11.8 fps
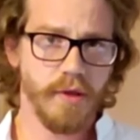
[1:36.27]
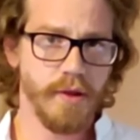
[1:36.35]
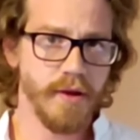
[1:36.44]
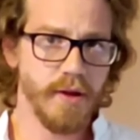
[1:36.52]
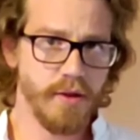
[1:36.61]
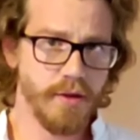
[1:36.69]

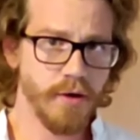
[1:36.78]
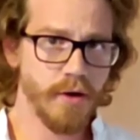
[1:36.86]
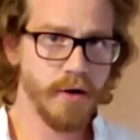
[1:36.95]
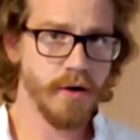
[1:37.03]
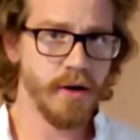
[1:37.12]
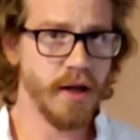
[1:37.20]
the
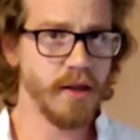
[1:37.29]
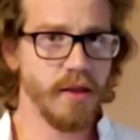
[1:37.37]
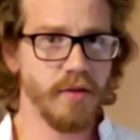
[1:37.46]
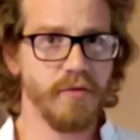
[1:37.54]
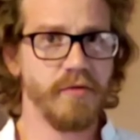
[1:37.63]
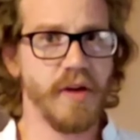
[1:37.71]
third, and
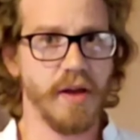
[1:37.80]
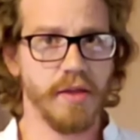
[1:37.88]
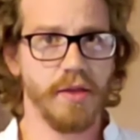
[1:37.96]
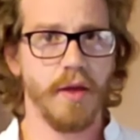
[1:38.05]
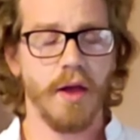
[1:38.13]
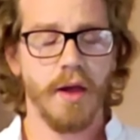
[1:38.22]
the fifth.